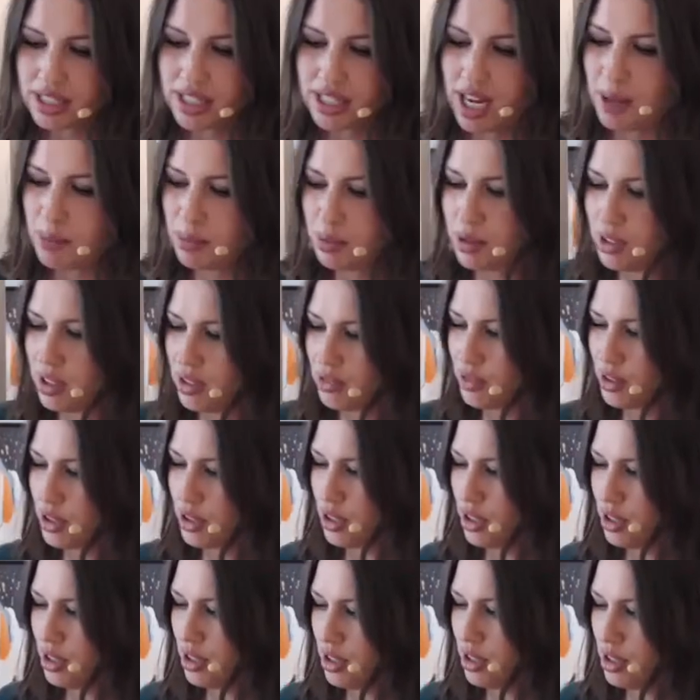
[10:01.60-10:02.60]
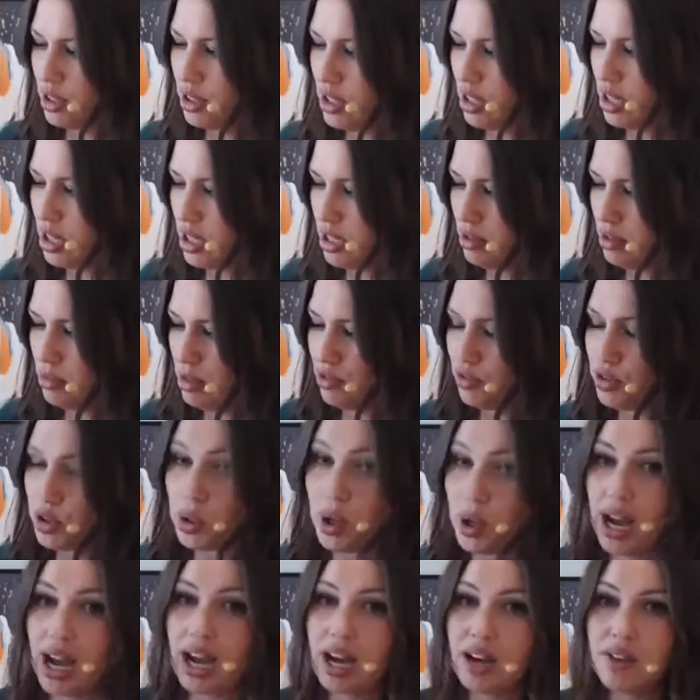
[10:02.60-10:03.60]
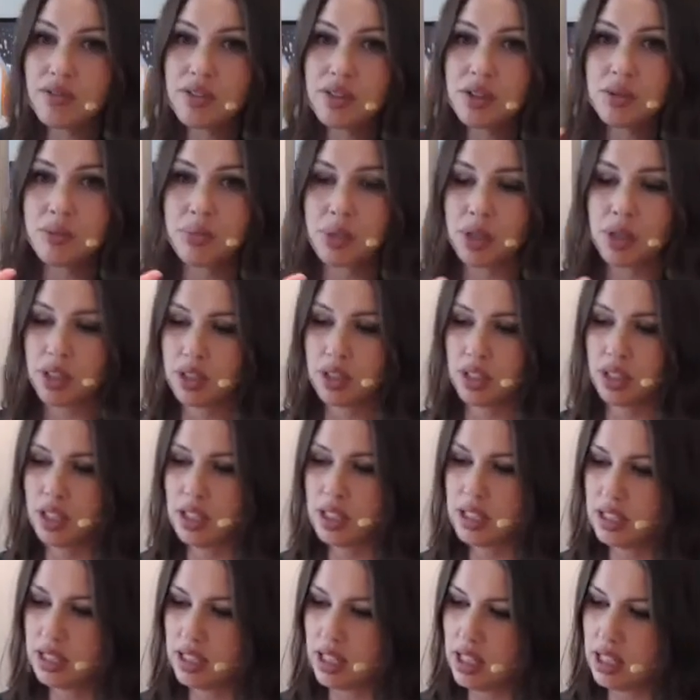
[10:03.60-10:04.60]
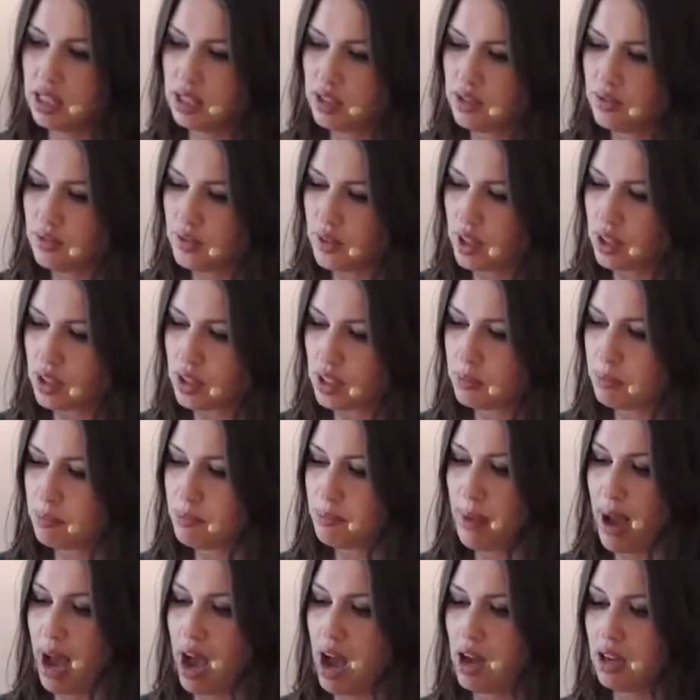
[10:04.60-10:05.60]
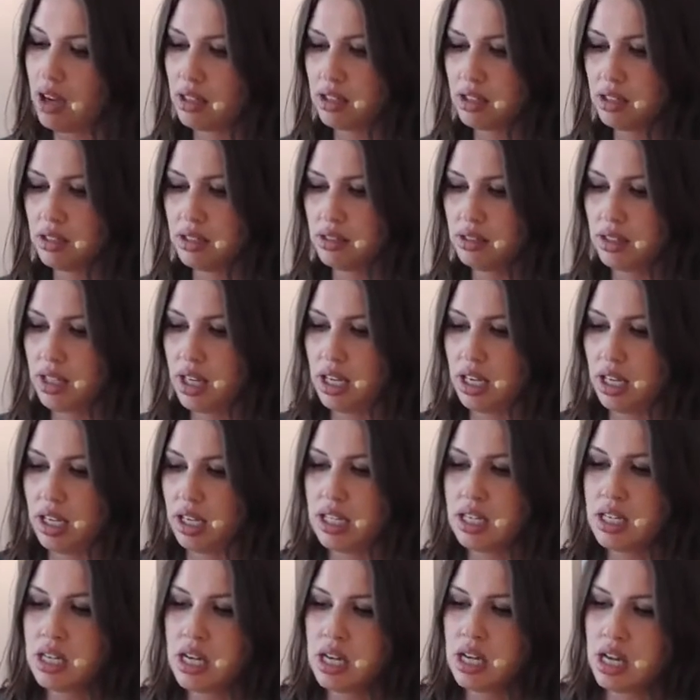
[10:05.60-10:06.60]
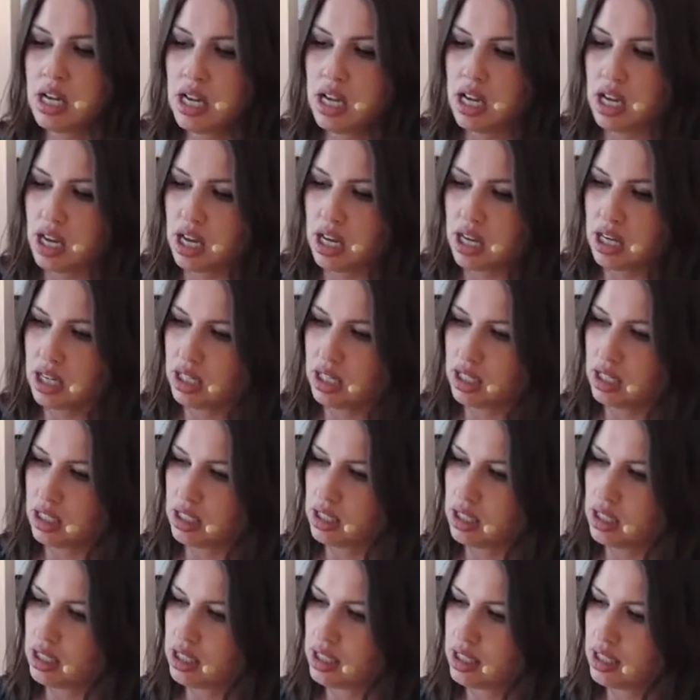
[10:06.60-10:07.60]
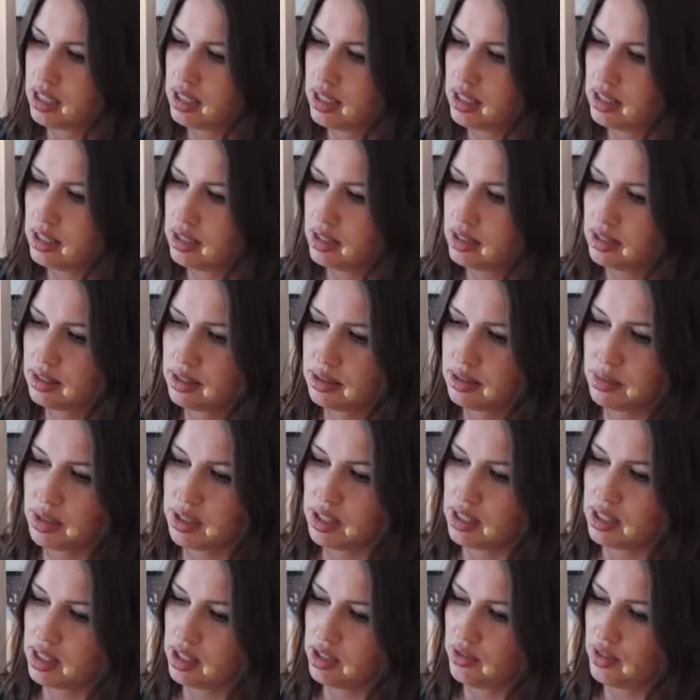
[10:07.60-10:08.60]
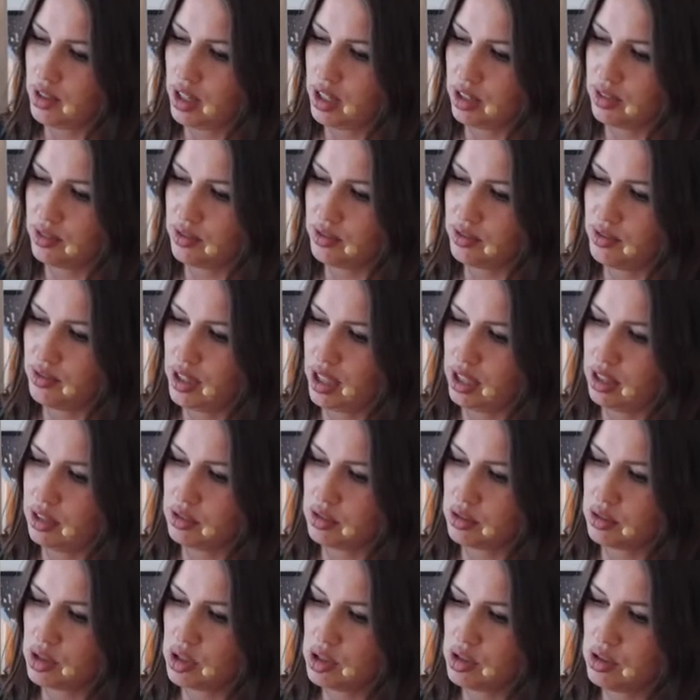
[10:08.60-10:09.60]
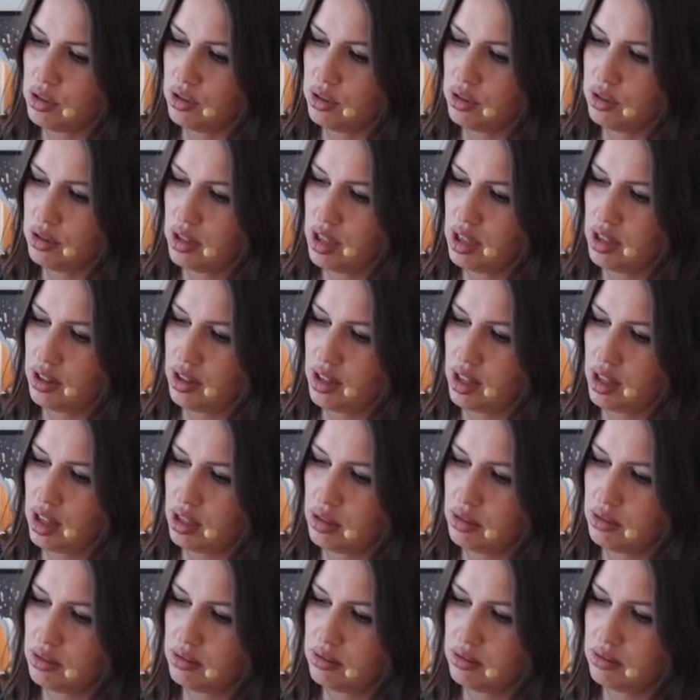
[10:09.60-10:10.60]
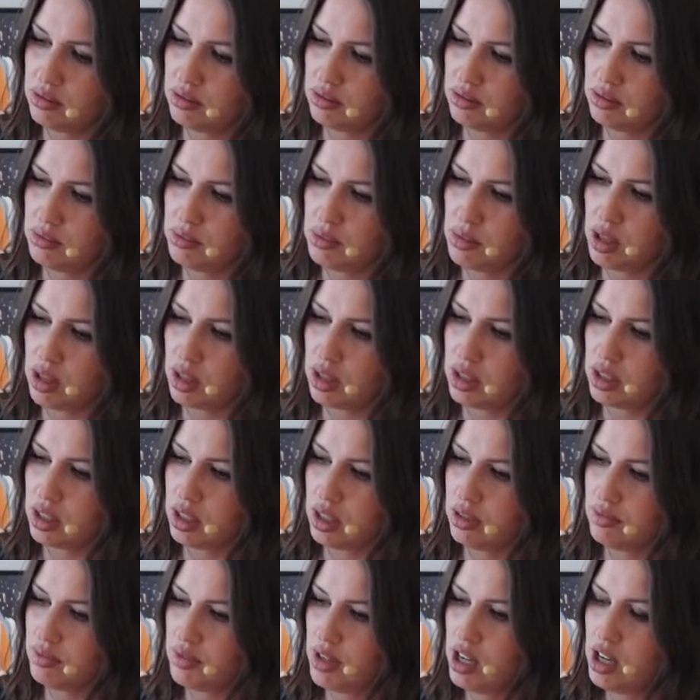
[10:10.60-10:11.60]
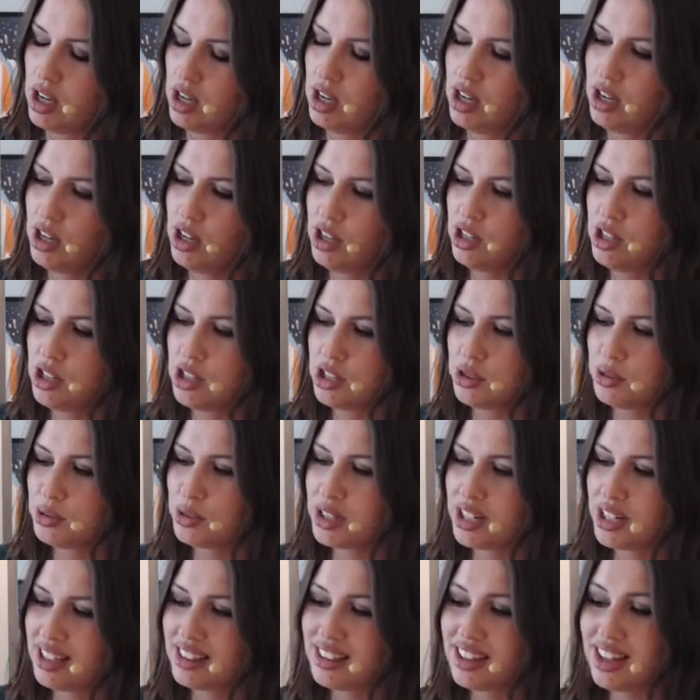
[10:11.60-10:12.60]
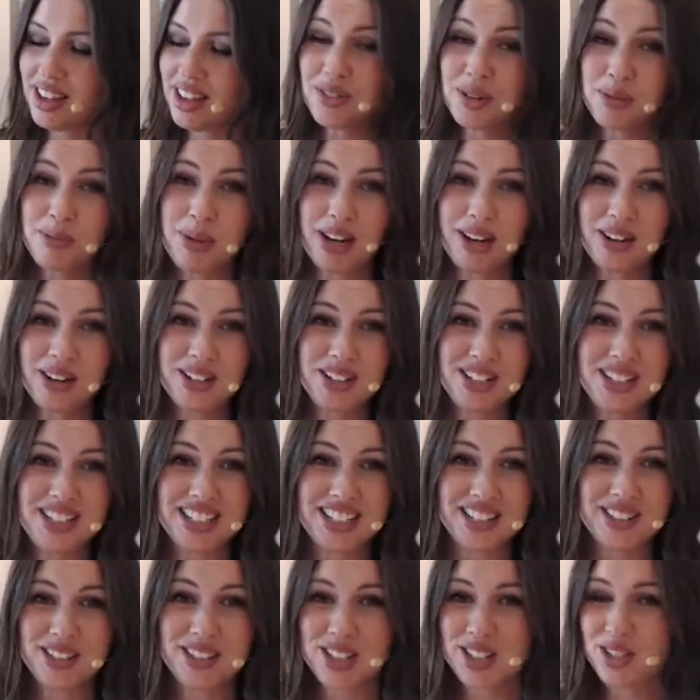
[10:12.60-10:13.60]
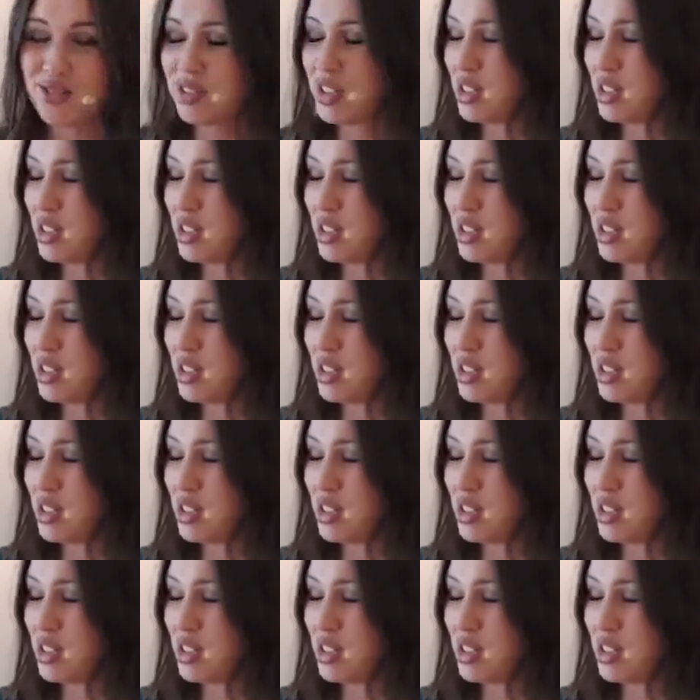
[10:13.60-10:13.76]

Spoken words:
couple of her. If you have the book, it's in the very back. Okay. And let me see if I can find, oh, shoot. I thought I marked it. So what I love about her Secrets of